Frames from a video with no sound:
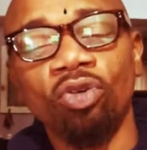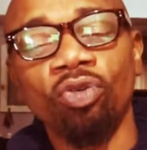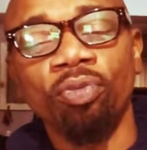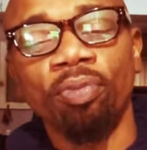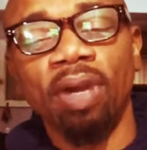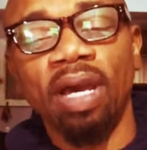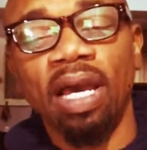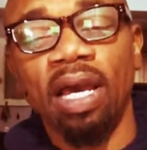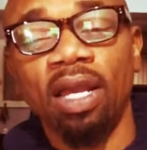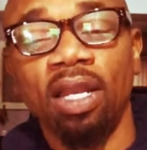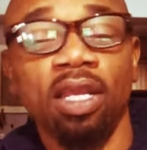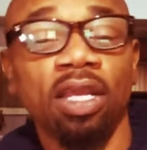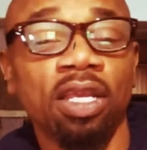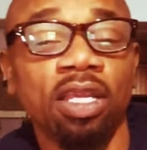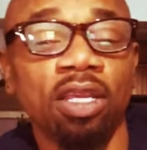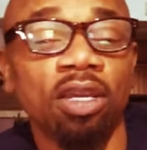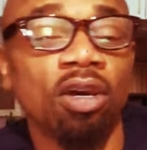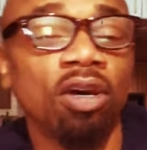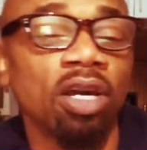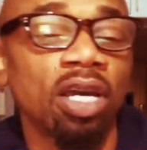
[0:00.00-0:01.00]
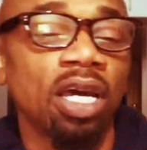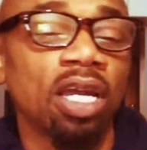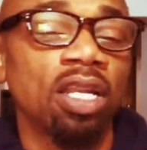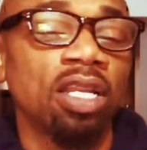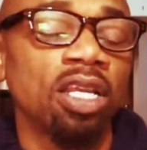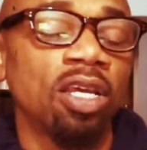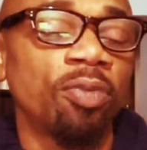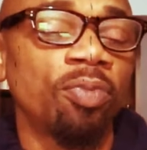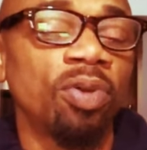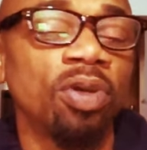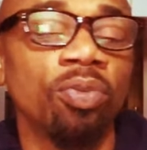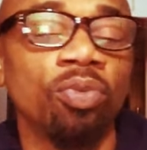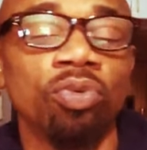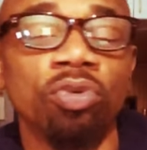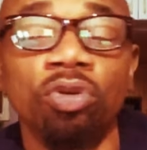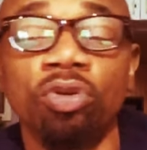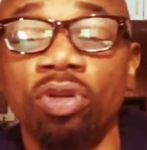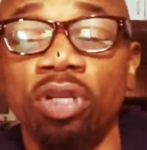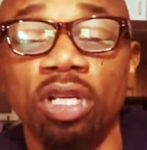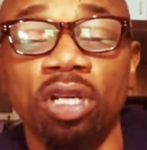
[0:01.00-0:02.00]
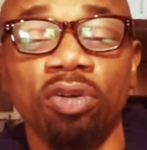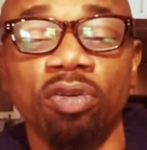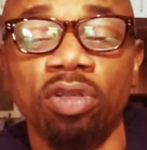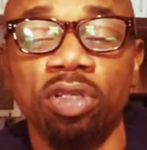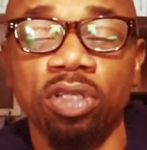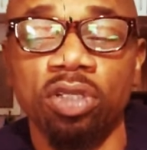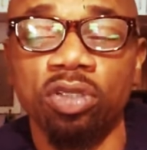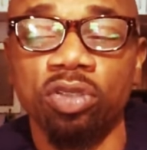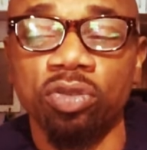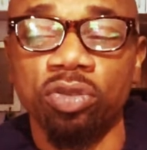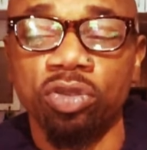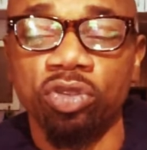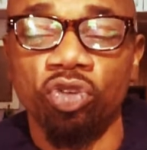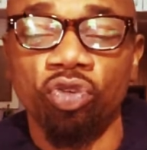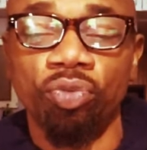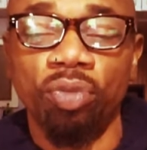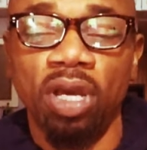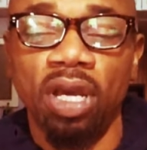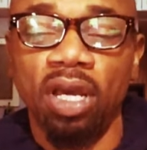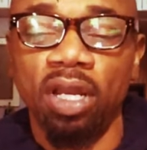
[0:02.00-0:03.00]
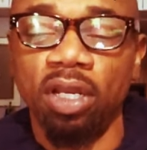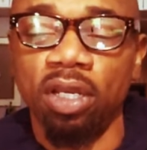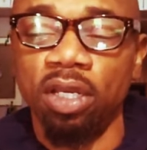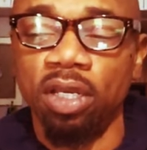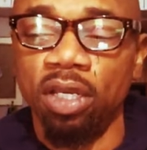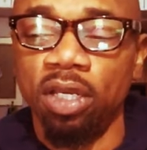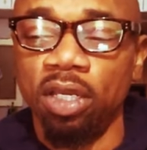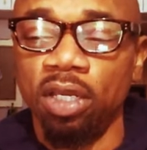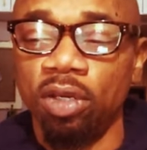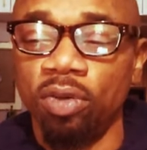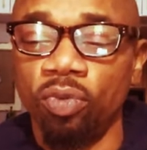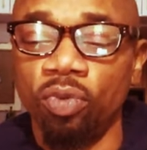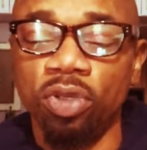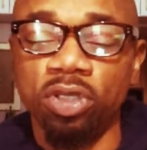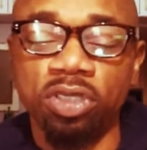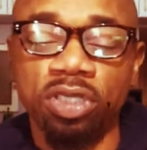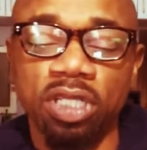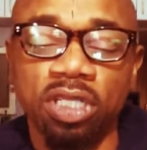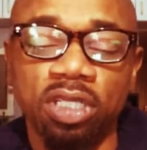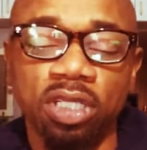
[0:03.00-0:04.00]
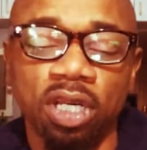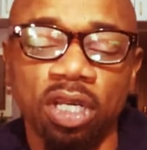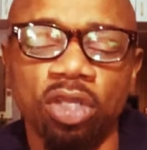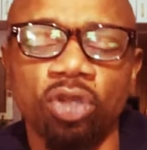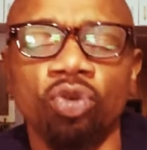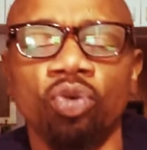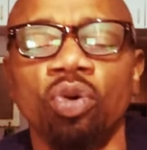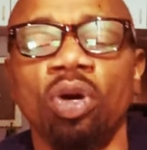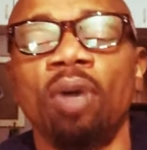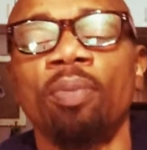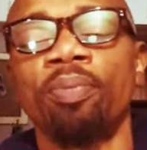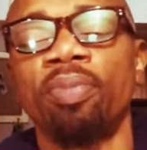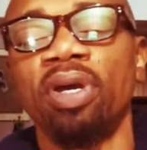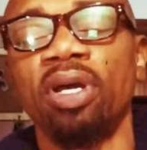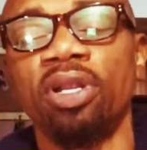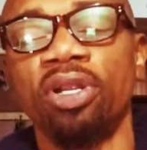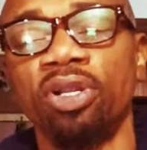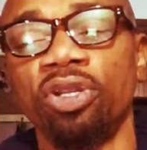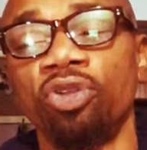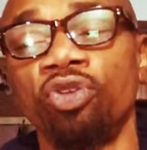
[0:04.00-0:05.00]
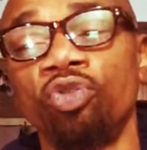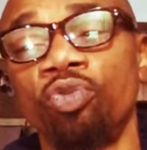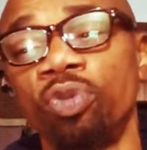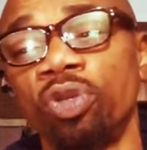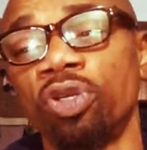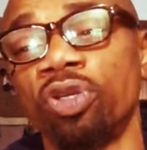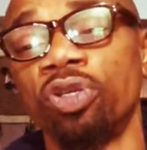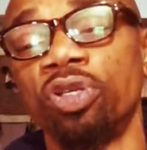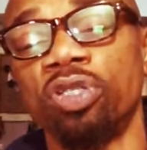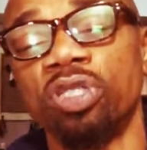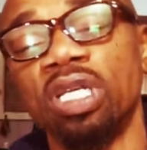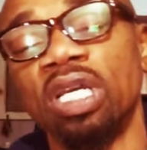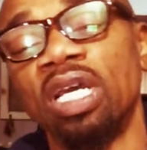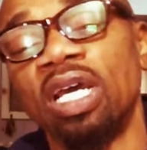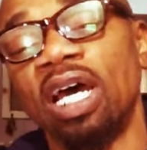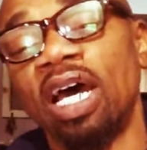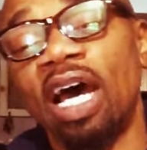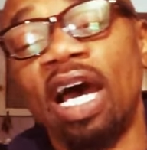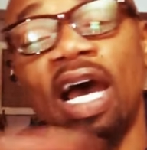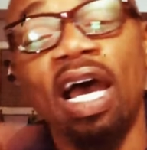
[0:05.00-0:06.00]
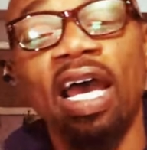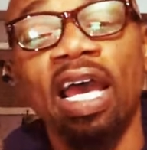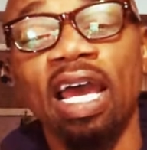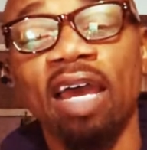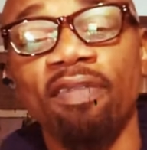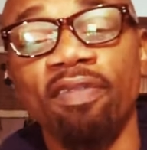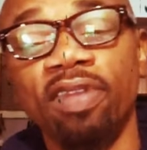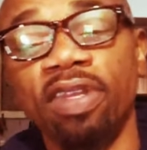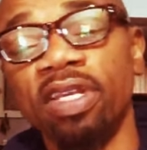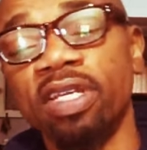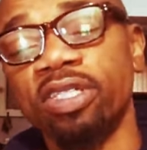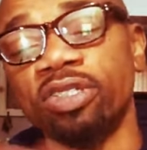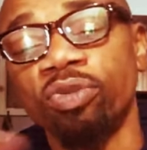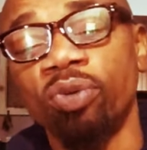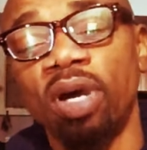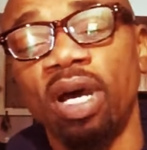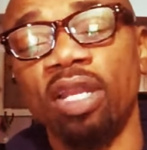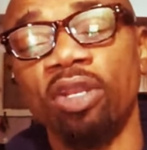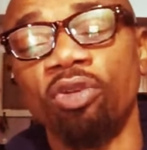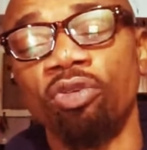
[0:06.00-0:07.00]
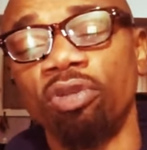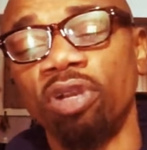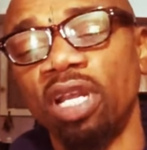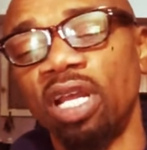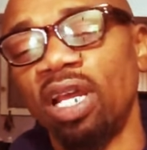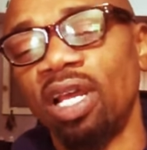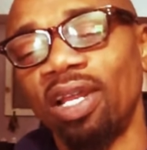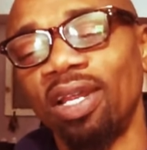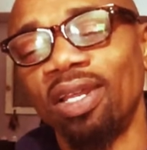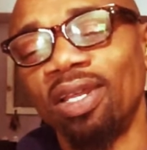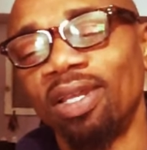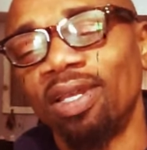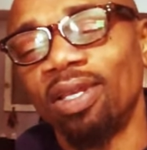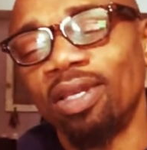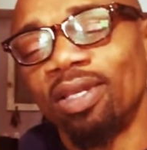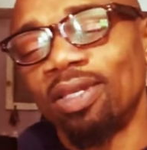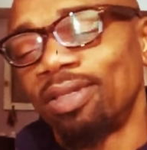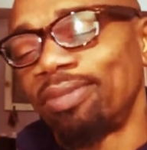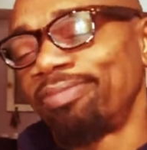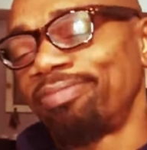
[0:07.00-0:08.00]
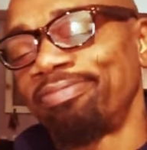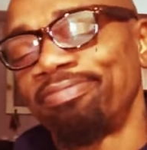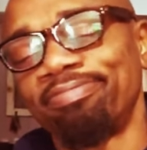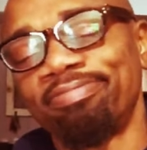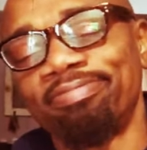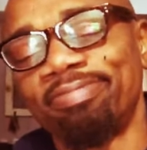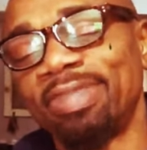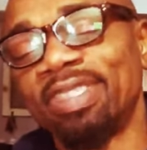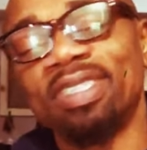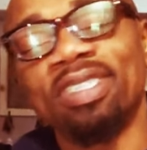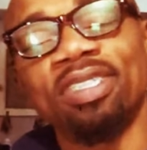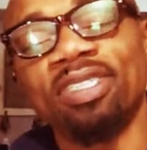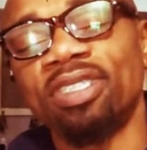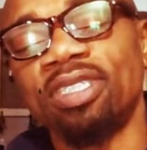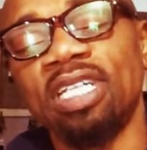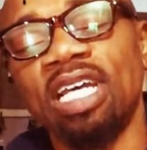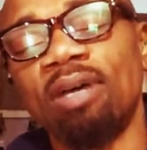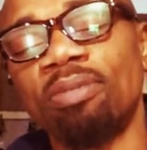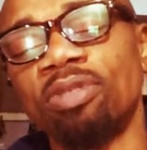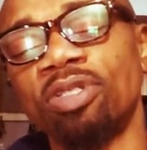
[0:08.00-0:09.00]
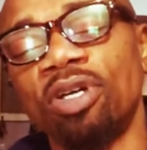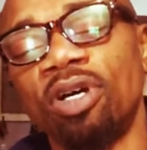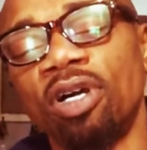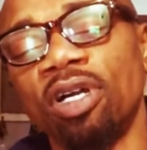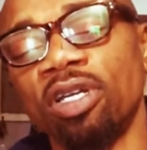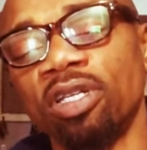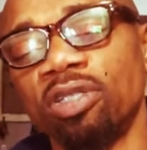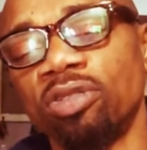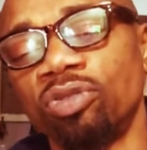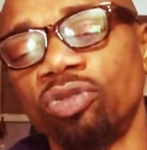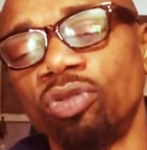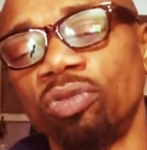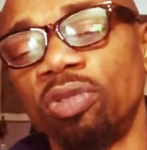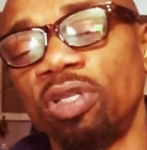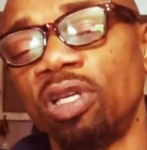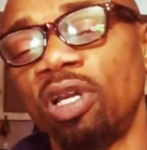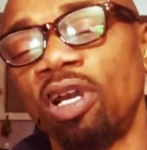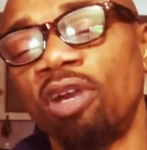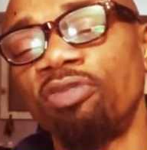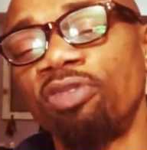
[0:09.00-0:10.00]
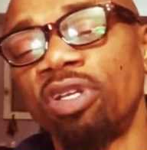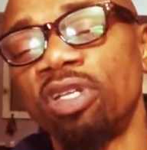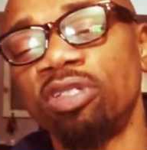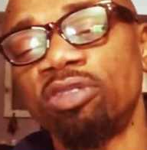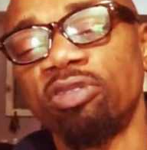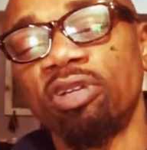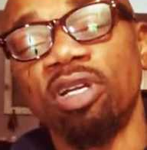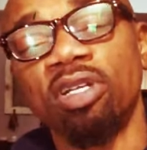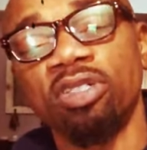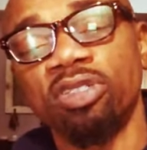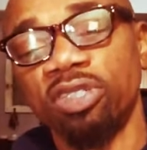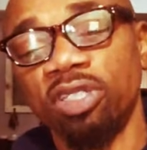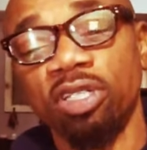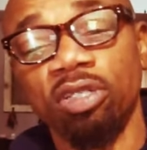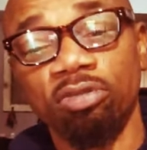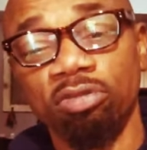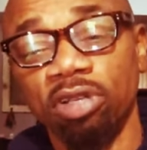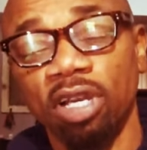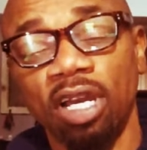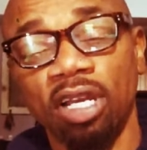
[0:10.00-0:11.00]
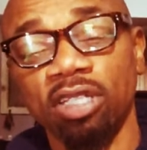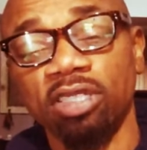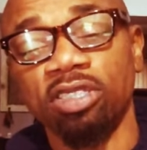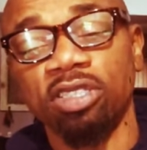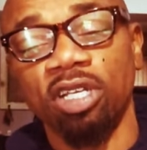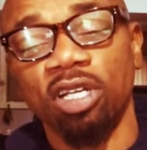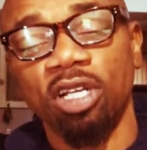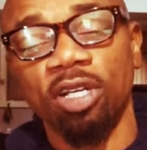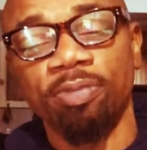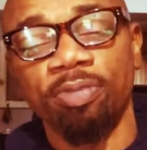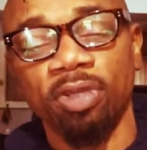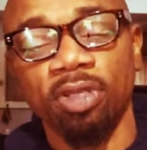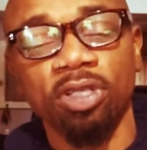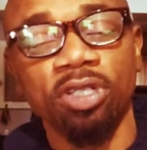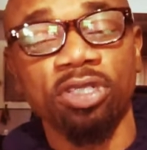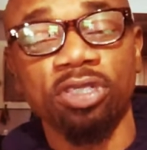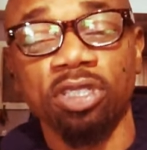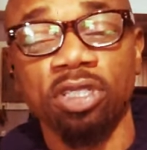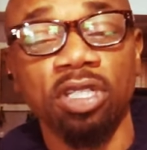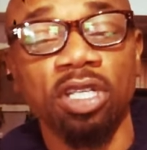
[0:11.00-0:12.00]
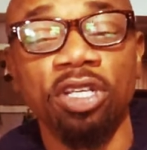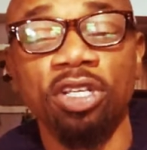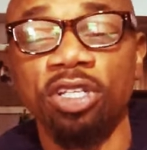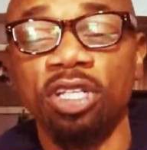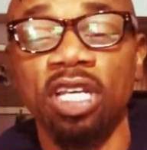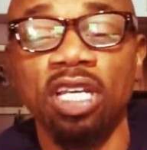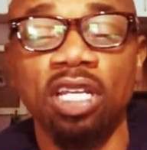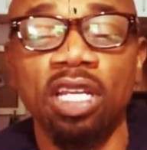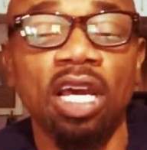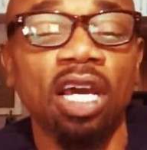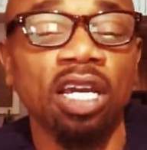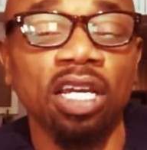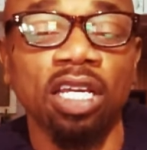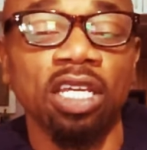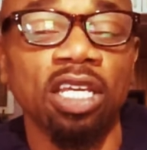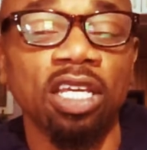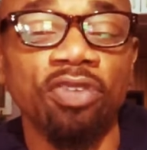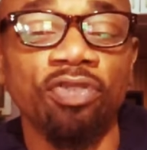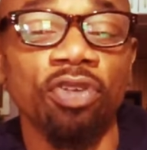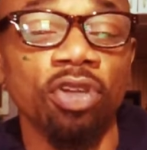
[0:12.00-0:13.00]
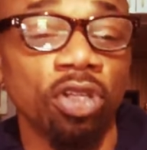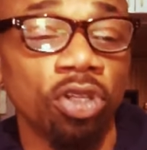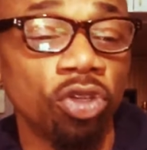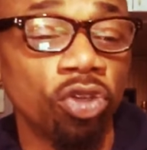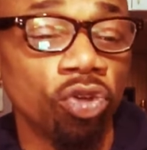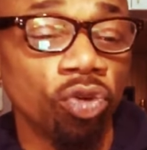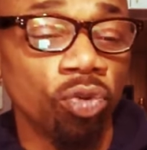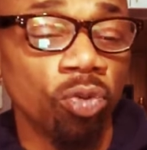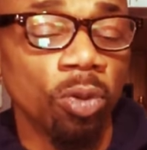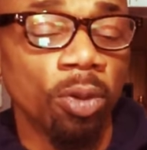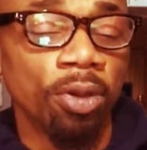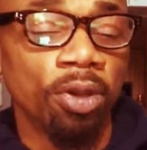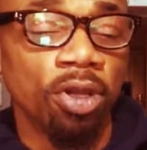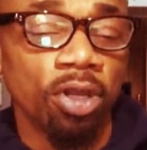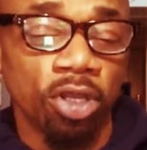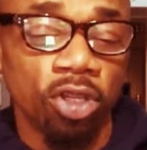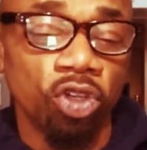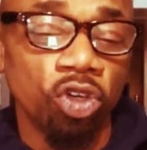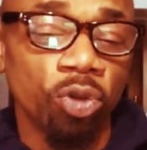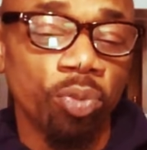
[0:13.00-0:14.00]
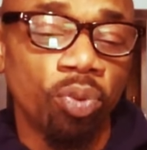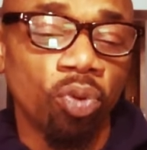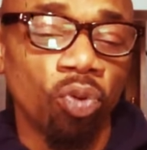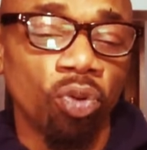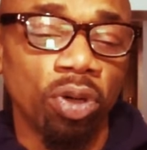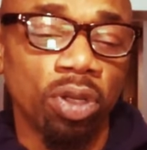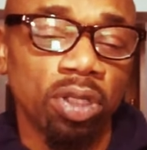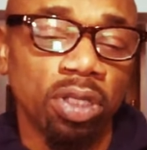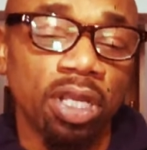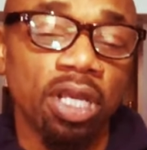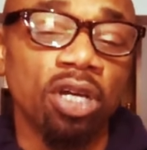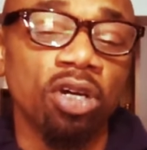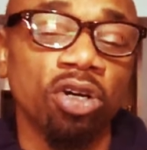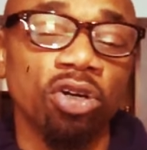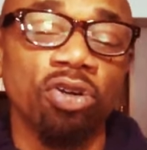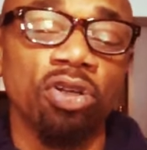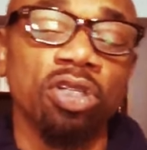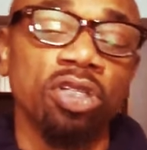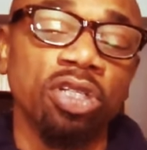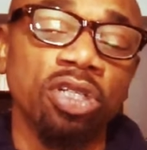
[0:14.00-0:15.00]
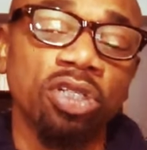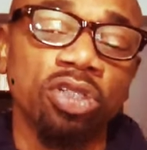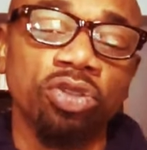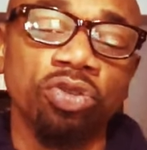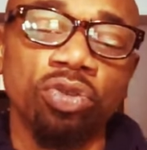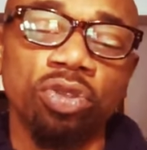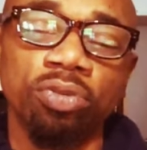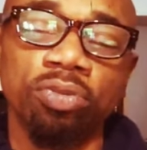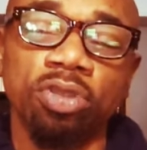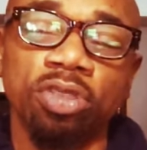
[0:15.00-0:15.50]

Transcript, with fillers: don't matter, and y'all gotta let people know their credentials don't matter. Once they tell you, oh, I'm better than you because I have this or I know that, just stop talking to them. They already trying to say you gotta shut up and listen. They they not giving you your point. They gonna credential